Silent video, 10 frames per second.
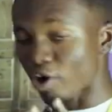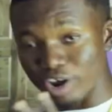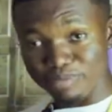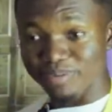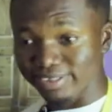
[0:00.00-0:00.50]

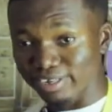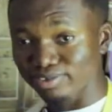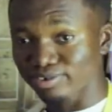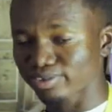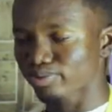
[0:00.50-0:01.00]
or in
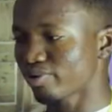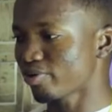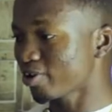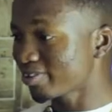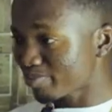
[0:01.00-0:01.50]
business too as
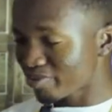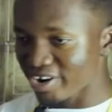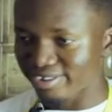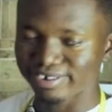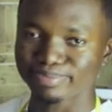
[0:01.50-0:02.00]
well, or
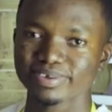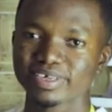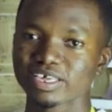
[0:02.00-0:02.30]
entrepreneurship.